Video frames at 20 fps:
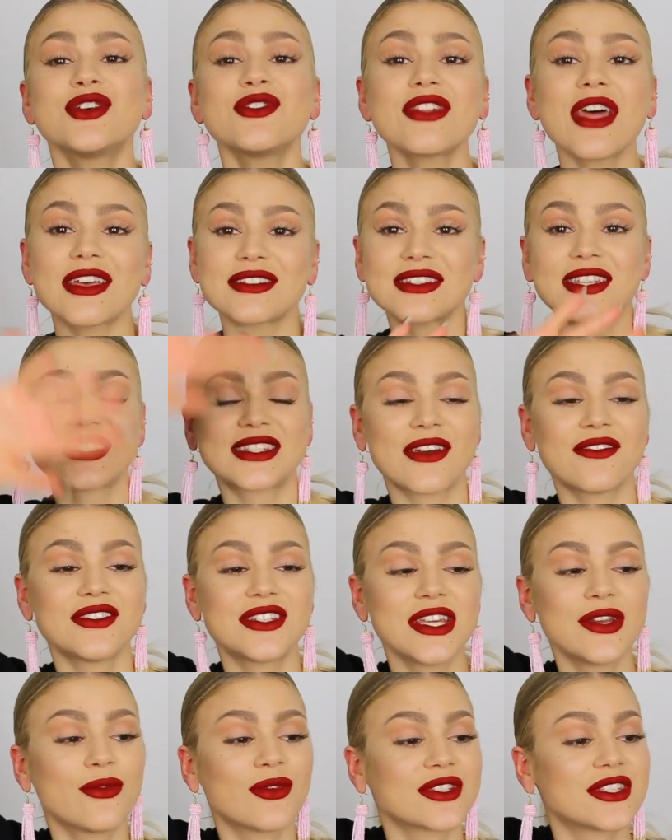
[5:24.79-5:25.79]

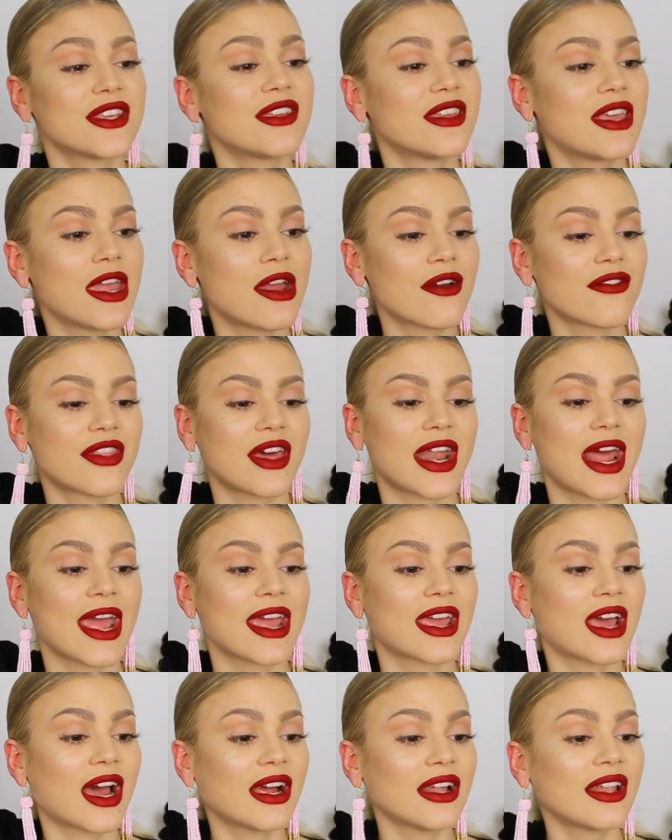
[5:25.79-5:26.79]
2017 was the year that
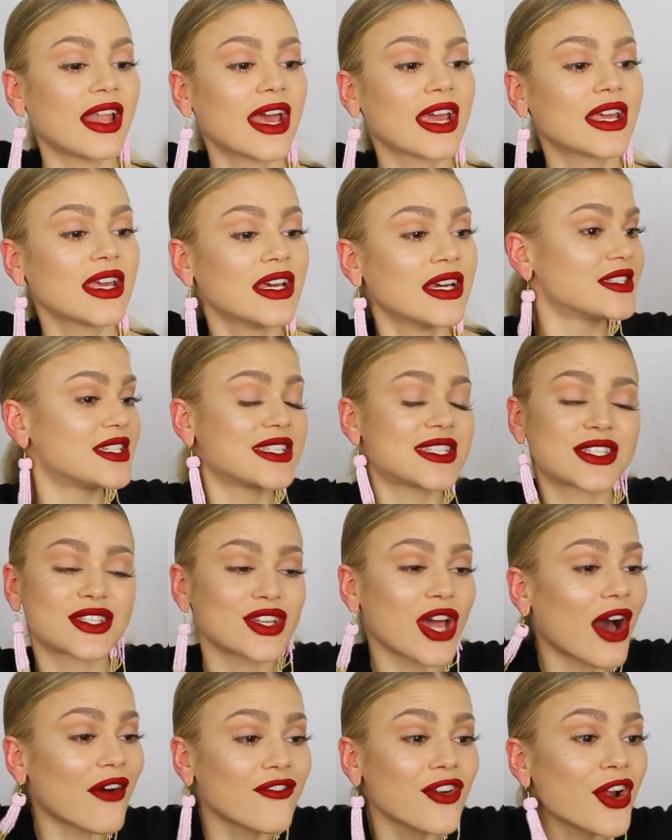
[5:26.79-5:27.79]
I kind of like
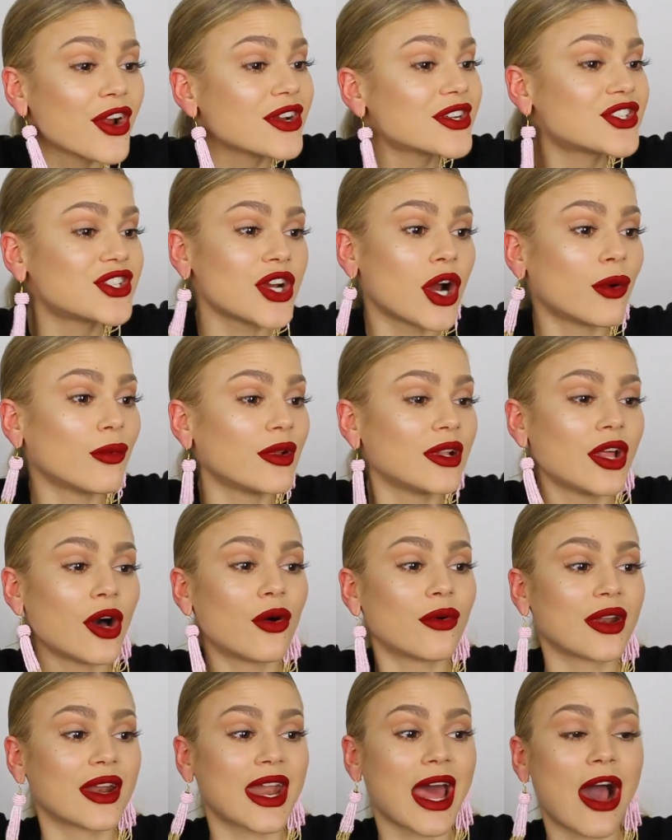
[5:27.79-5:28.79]
discovered Jo
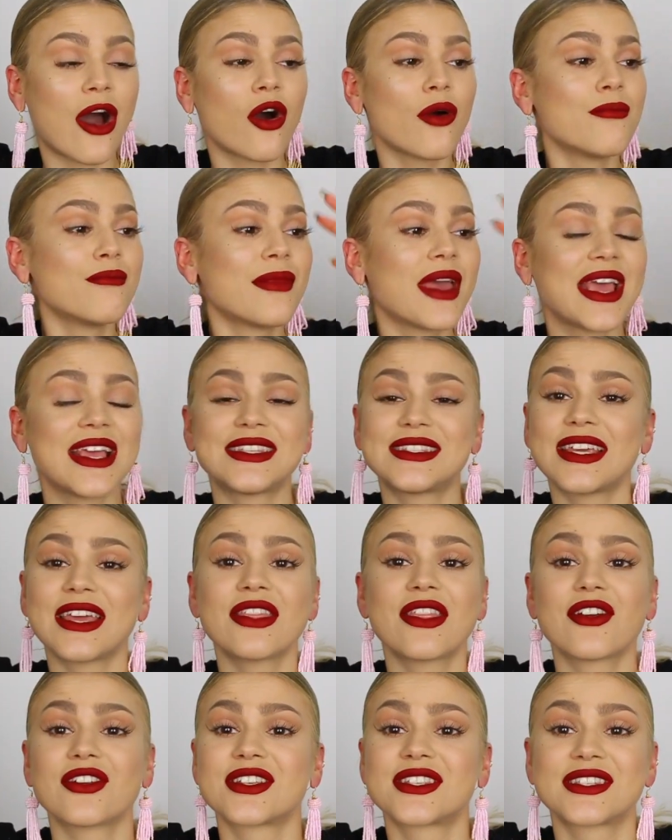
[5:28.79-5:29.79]
Malone and how
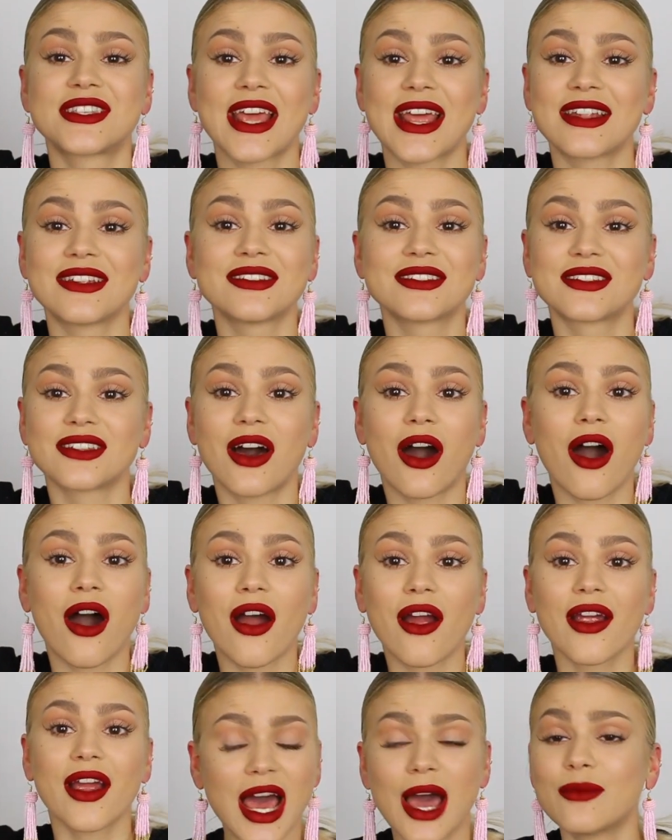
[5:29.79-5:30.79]
amazing their scents
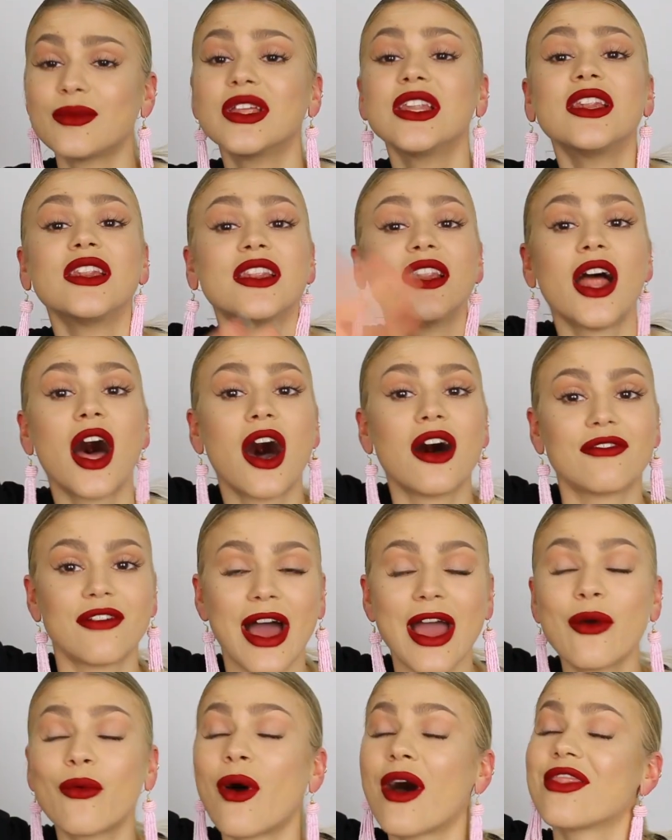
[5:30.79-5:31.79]
are. I'm in love.
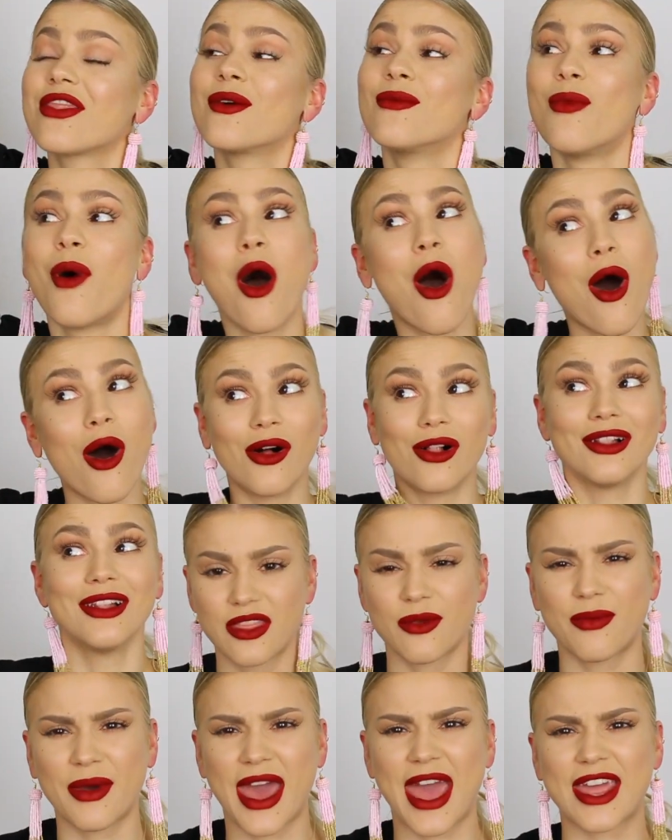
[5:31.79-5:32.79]
I want them all.
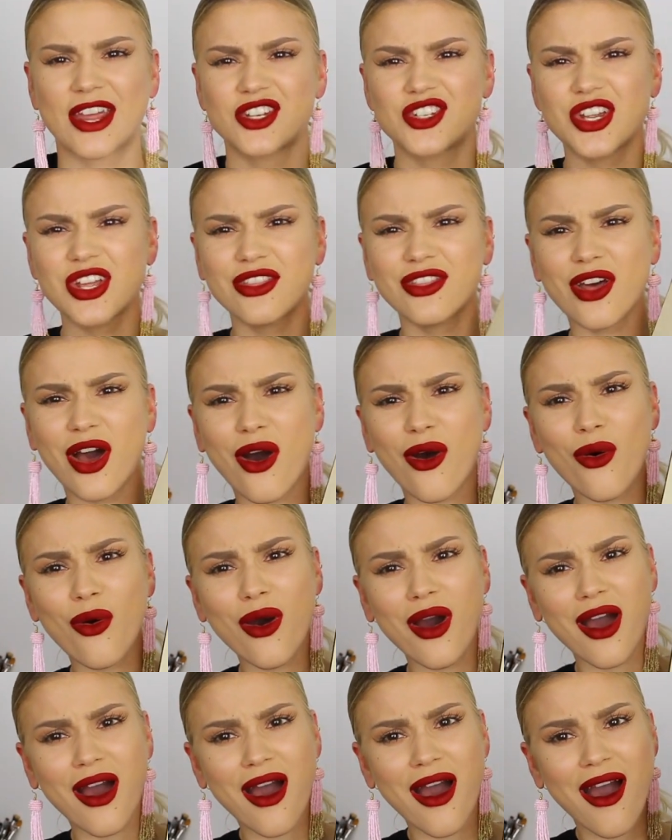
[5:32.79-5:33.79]
And the packaging
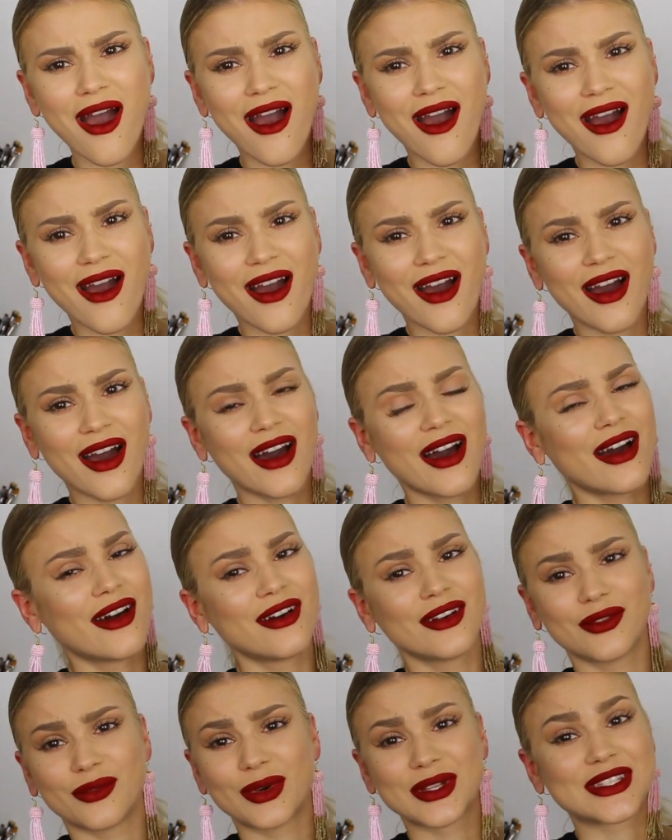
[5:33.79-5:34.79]
though,
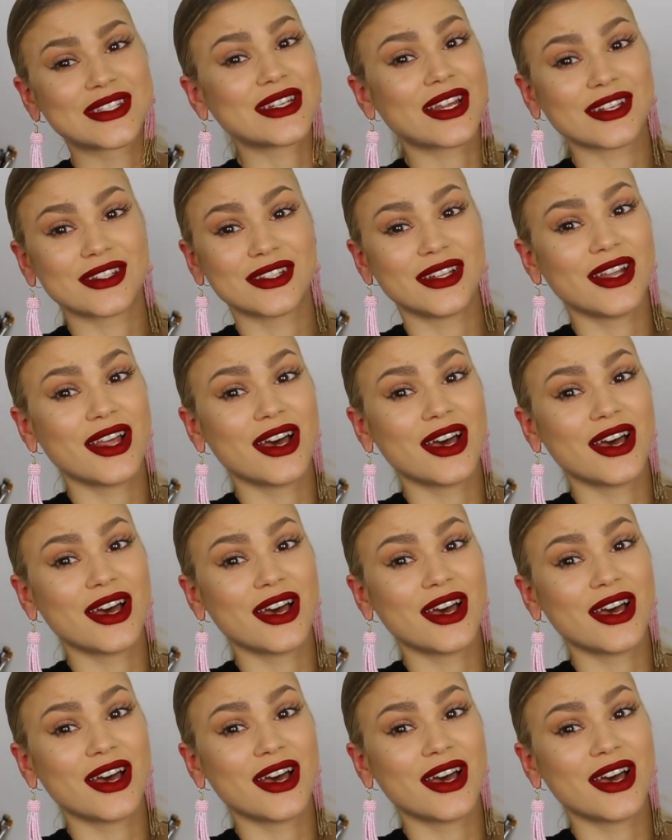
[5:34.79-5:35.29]
what's not to